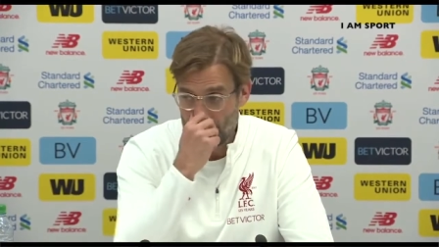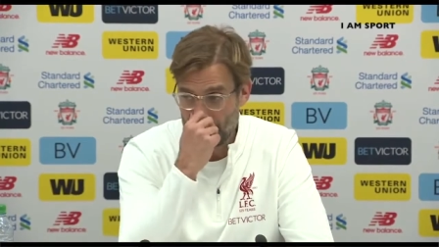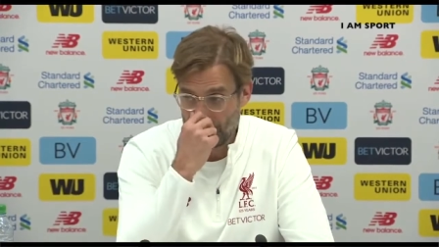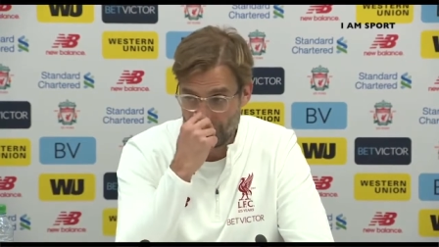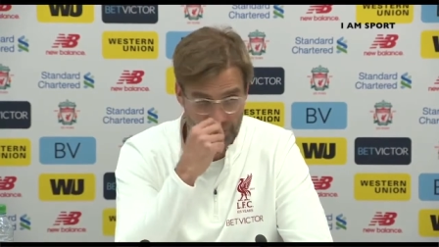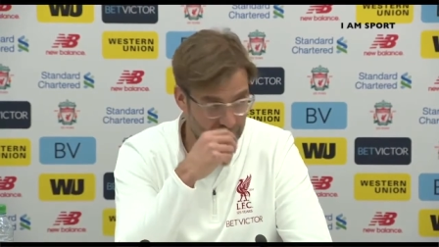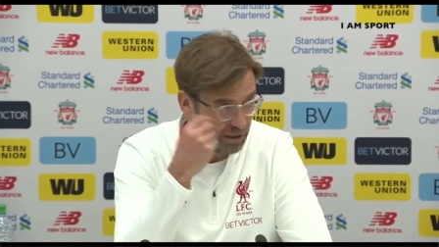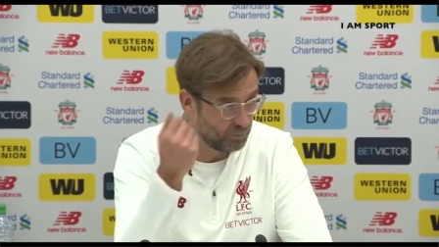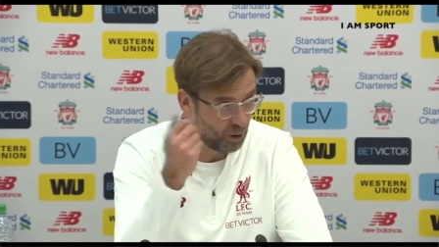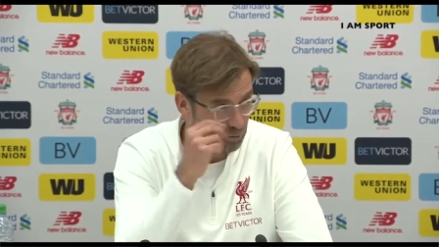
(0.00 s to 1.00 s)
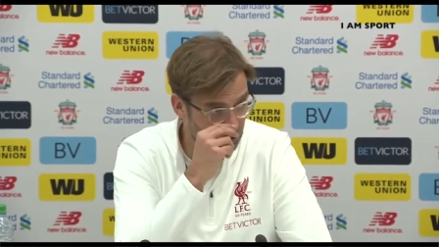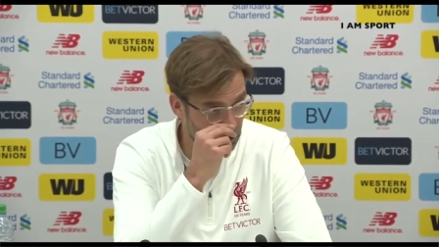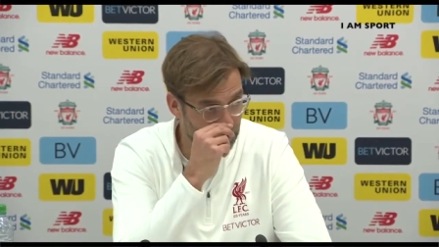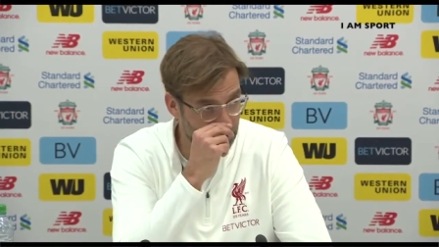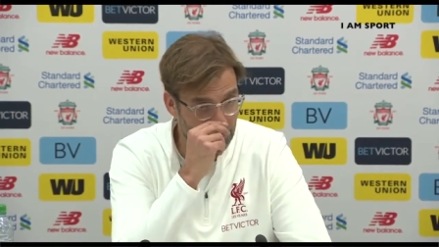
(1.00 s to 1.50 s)
and FA Cup,
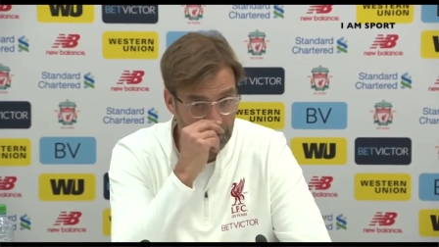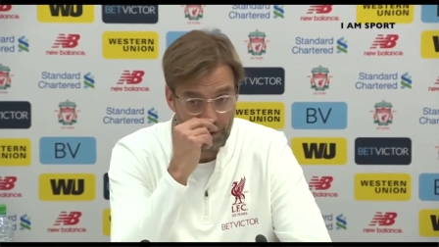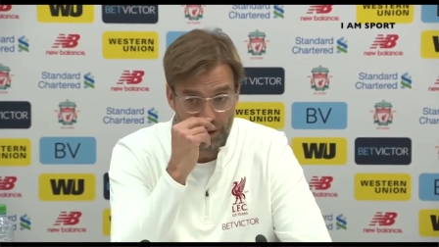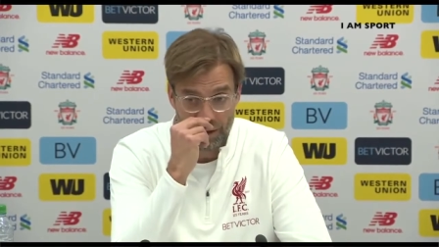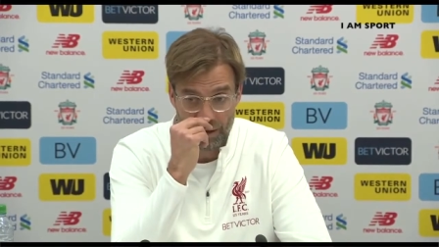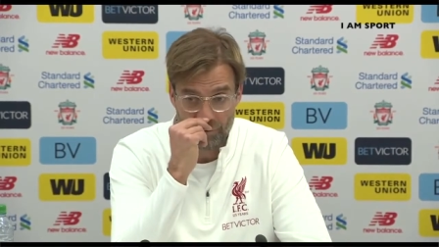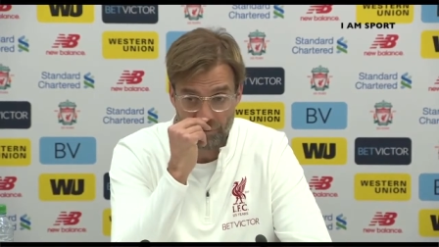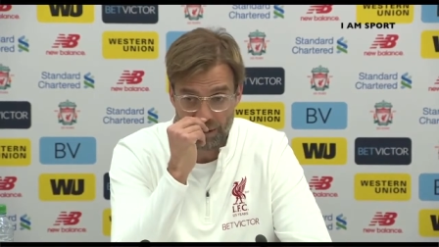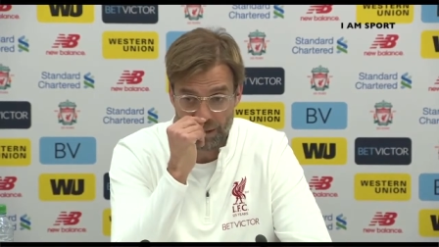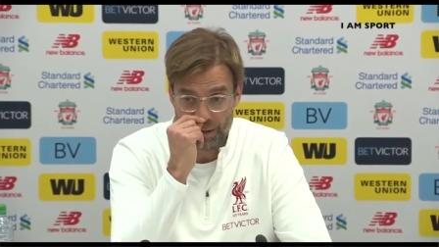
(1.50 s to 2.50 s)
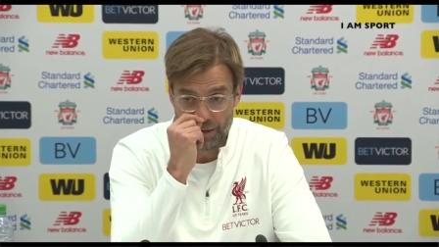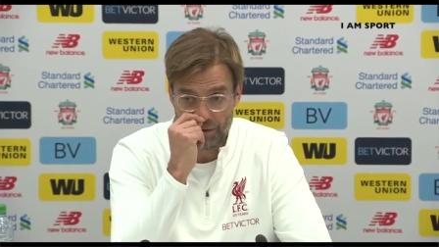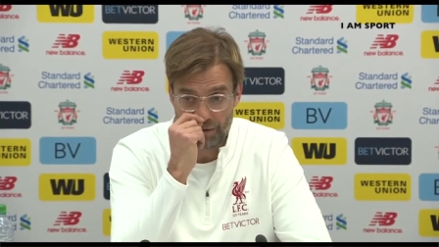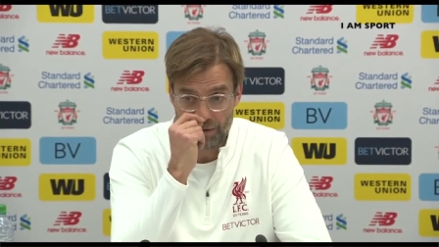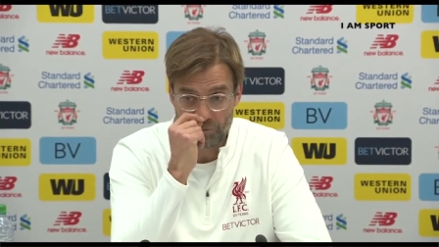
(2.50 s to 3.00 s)
hopefully.
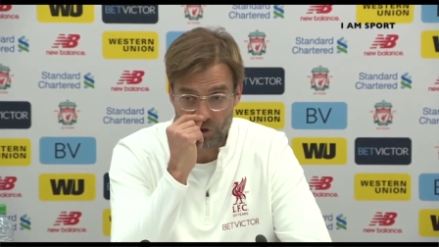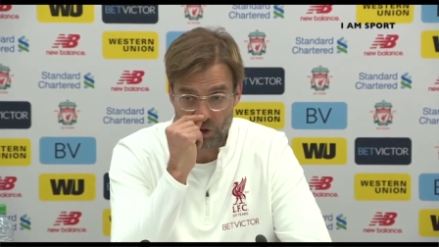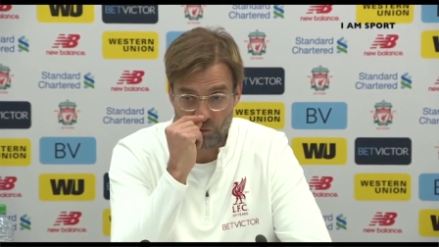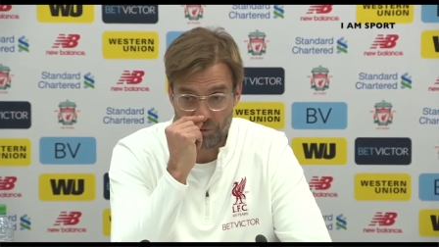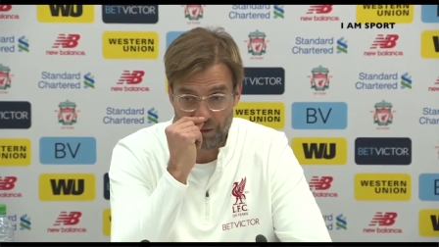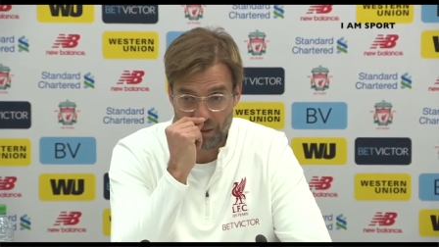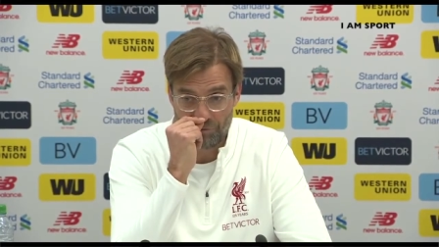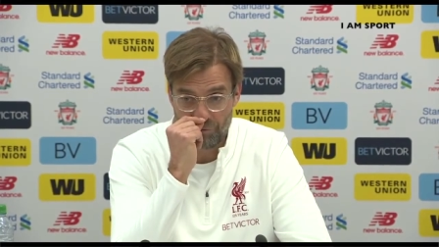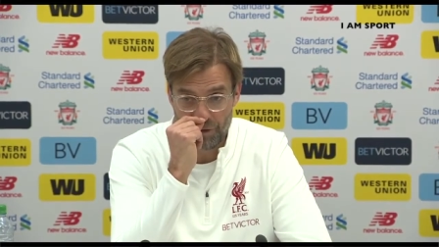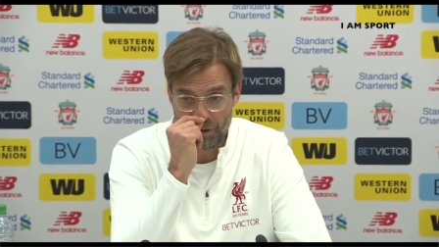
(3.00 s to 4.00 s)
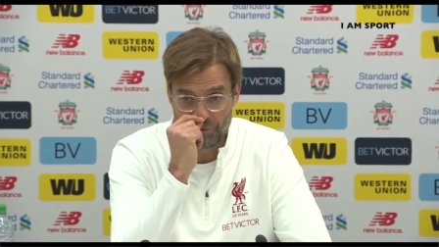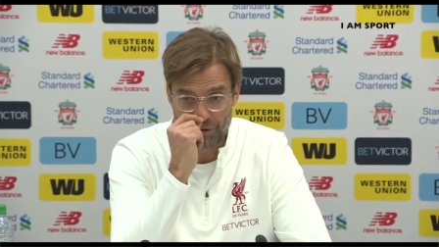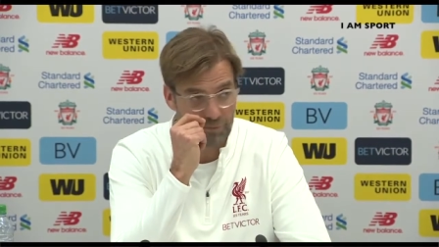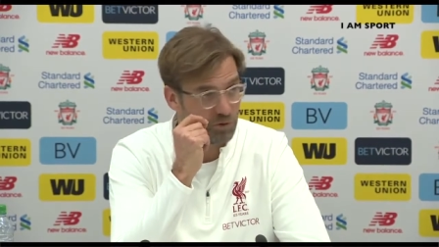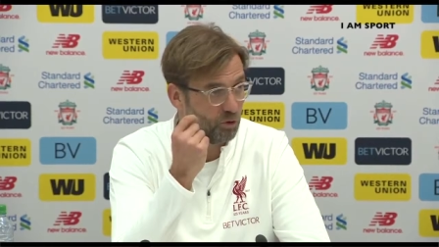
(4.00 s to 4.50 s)
So we will have
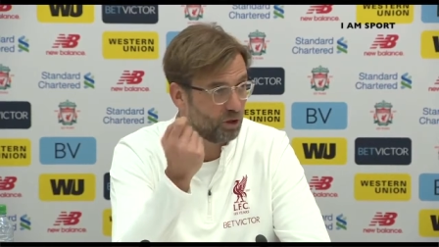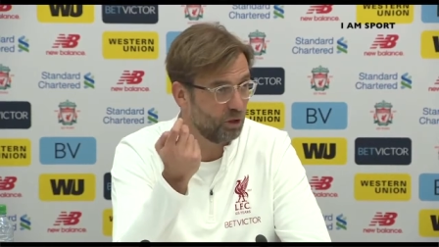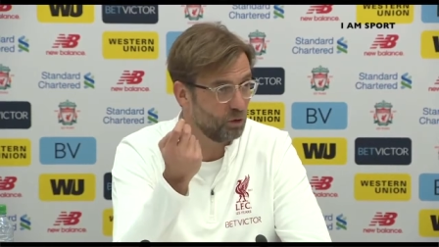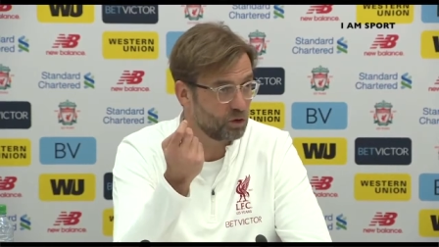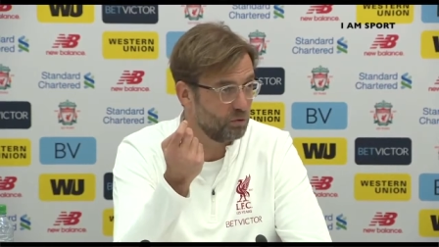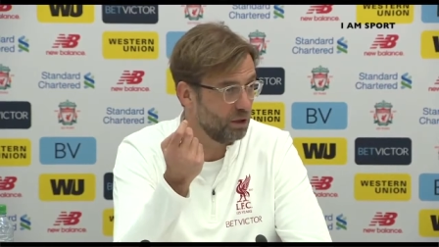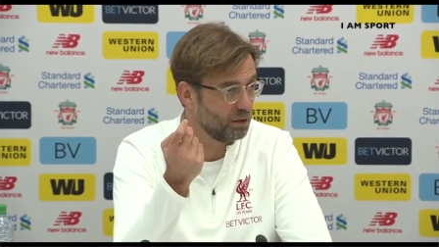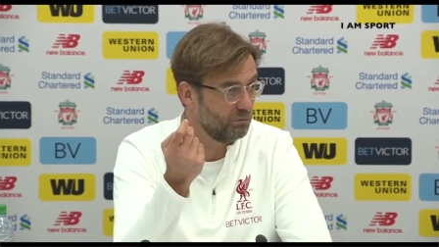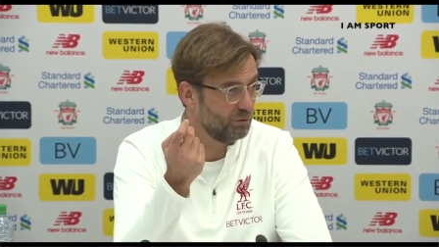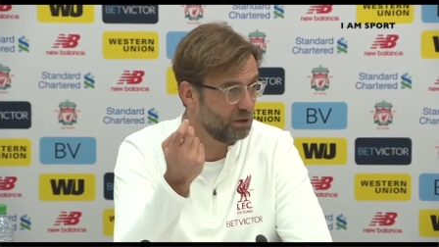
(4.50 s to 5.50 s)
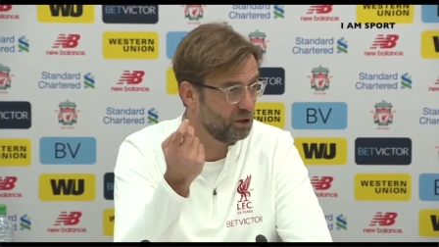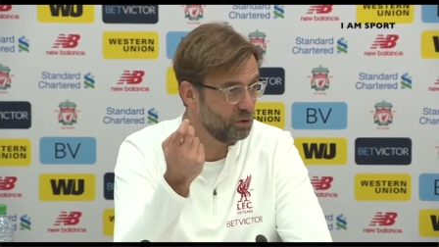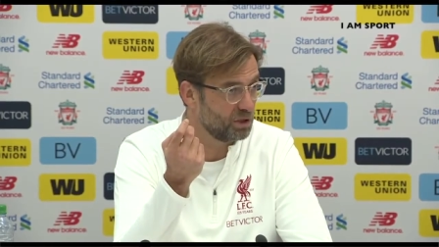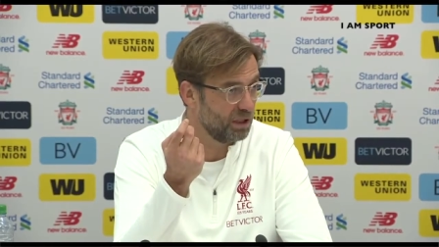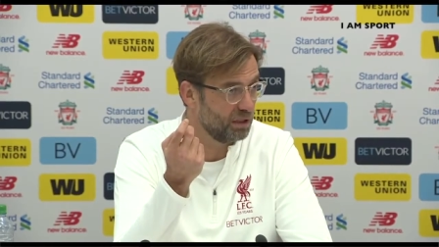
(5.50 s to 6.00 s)
enough games for the whole squad, and we will
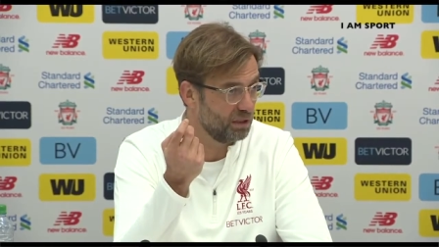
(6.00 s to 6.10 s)
use that.